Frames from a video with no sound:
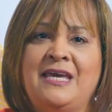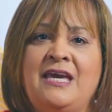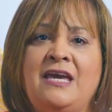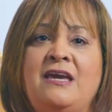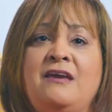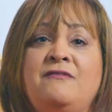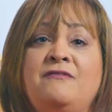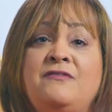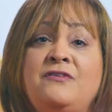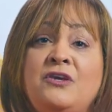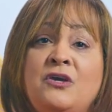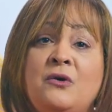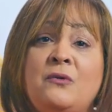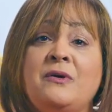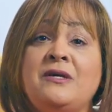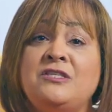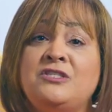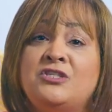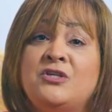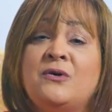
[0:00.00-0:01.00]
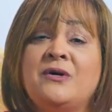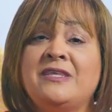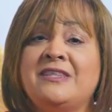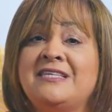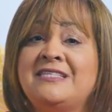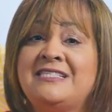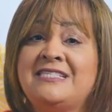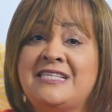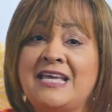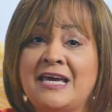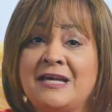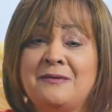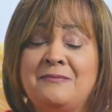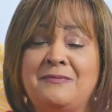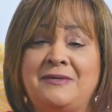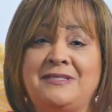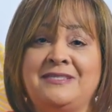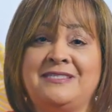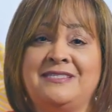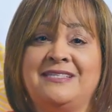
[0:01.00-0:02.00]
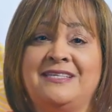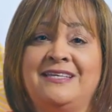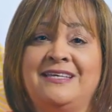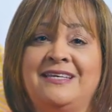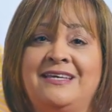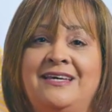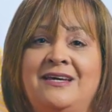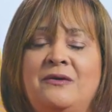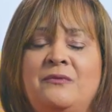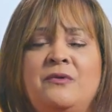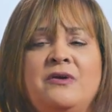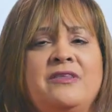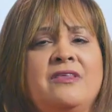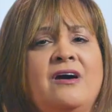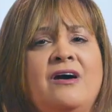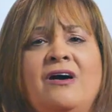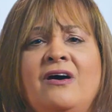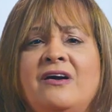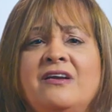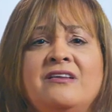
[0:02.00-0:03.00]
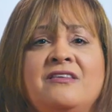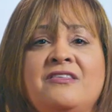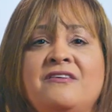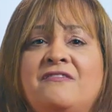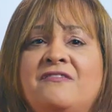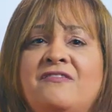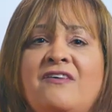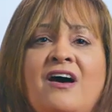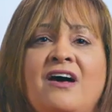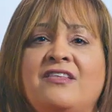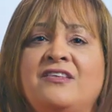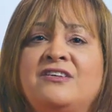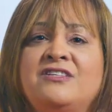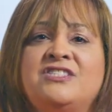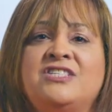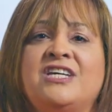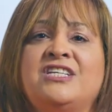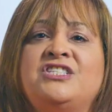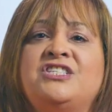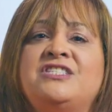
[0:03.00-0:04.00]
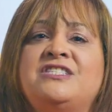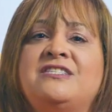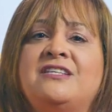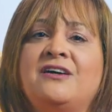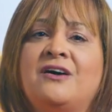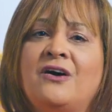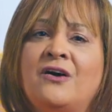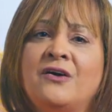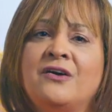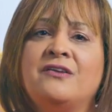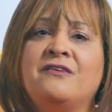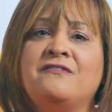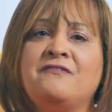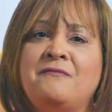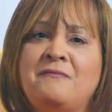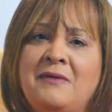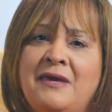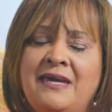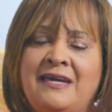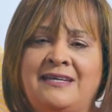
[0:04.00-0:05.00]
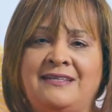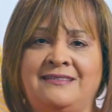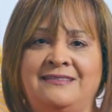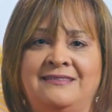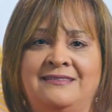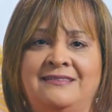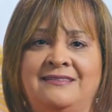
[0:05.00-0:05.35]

If you enjoy these segments, where the heart of the Father touches the heart of man,